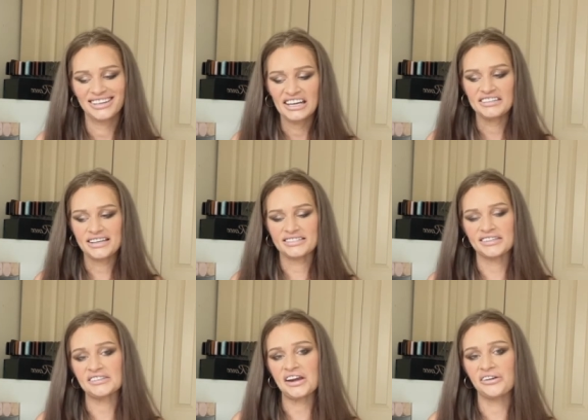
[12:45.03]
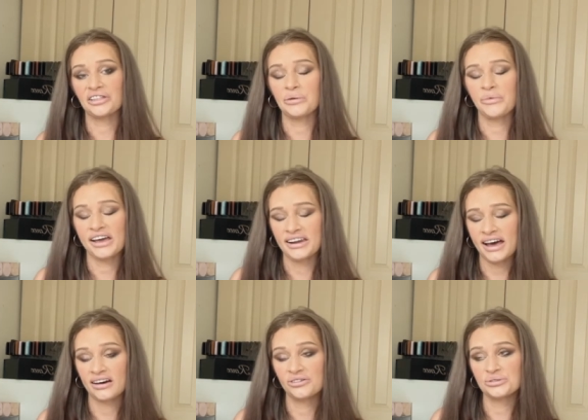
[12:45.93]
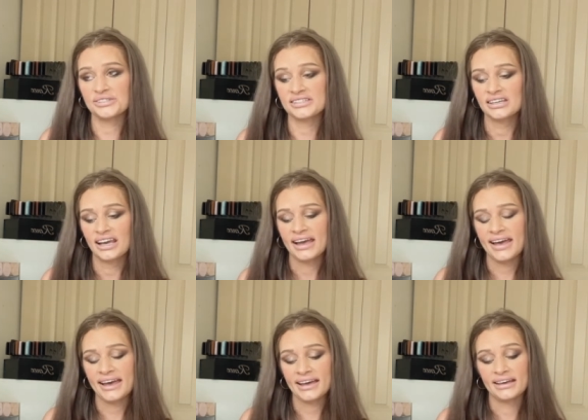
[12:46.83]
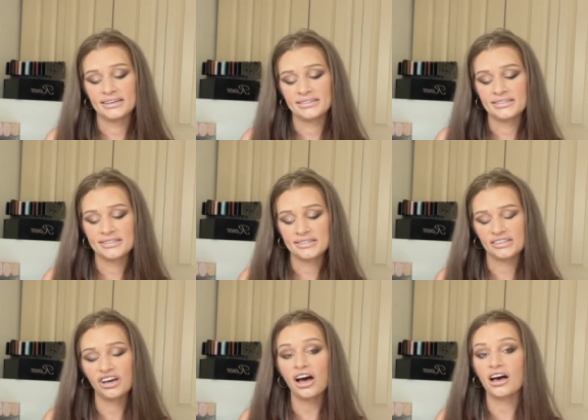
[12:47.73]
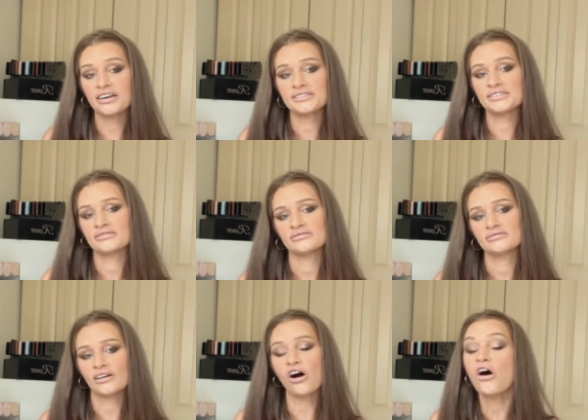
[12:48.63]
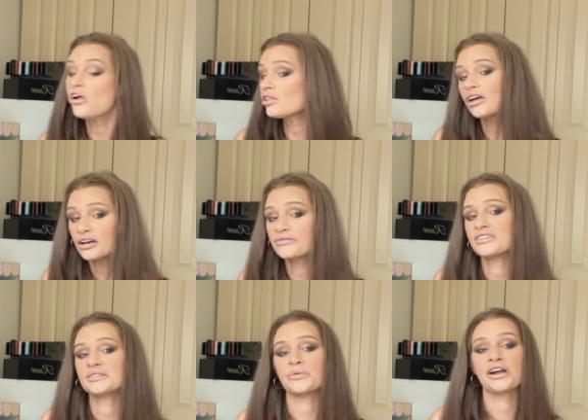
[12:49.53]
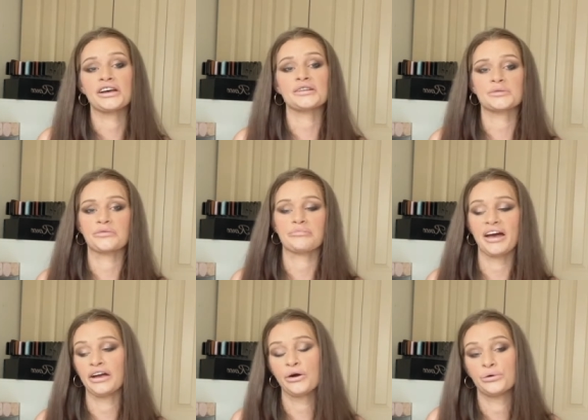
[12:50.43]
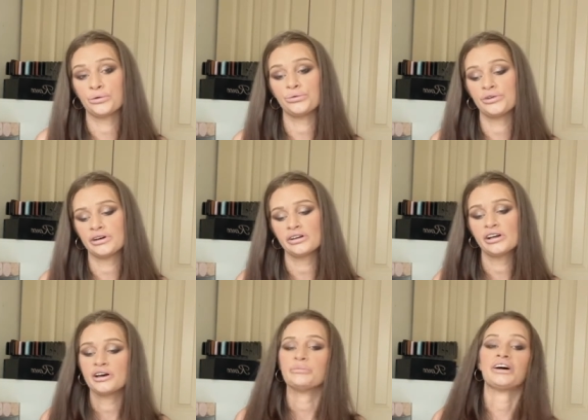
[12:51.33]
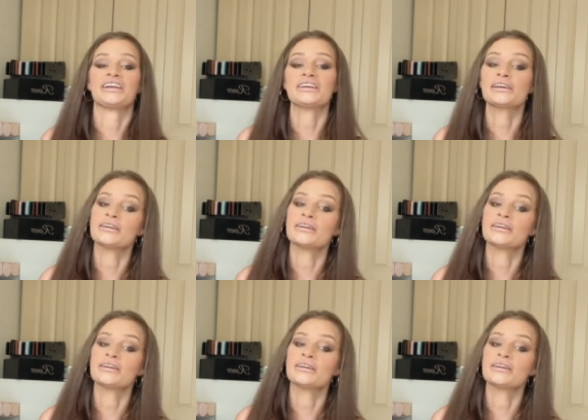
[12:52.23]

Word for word: necessarily went out and got all of these products with my own money.